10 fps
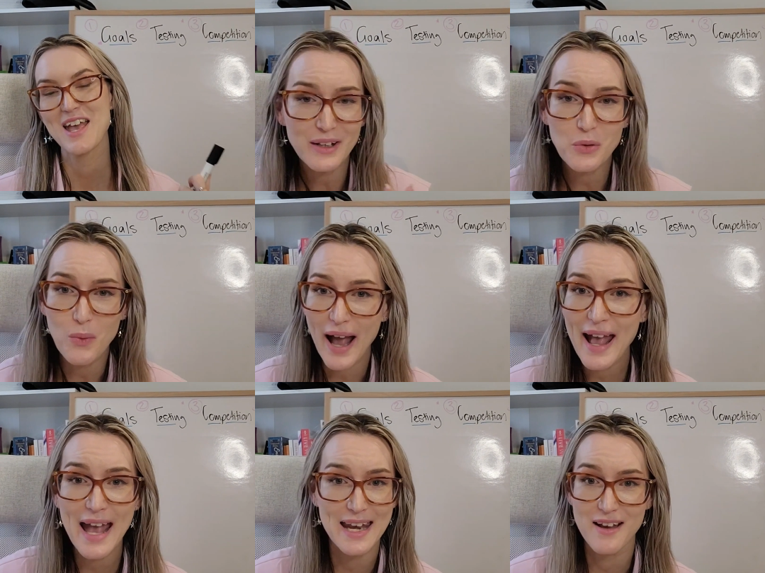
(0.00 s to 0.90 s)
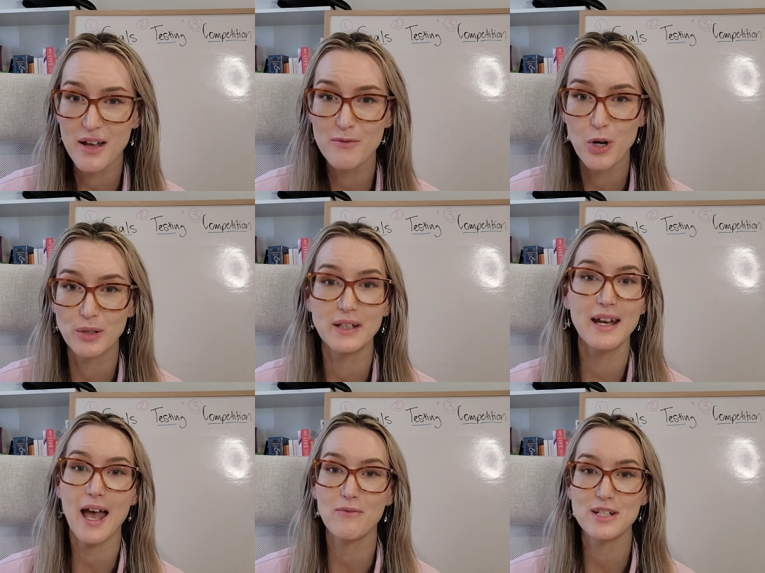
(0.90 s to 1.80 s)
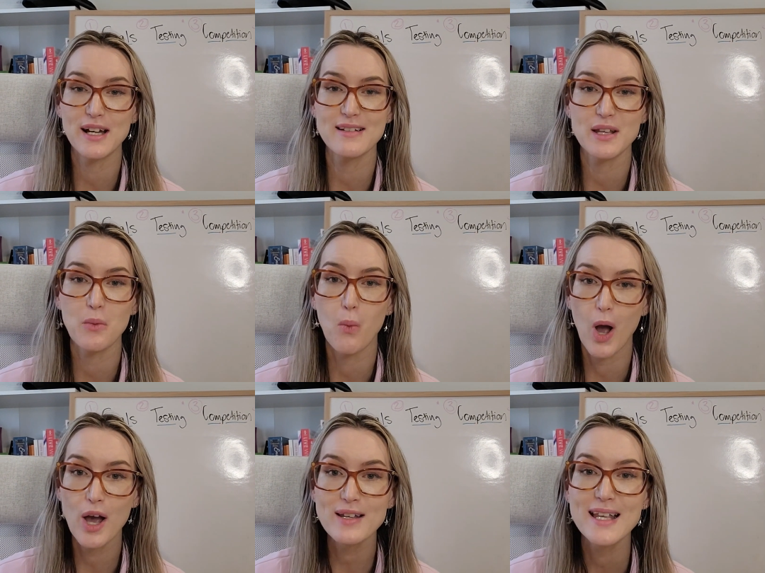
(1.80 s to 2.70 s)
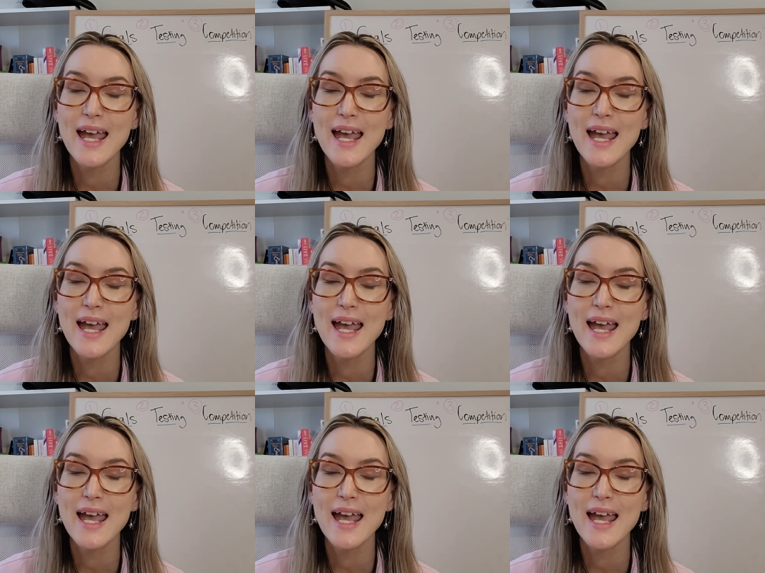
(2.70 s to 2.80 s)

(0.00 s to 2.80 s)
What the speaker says: The way any kind of online advertising works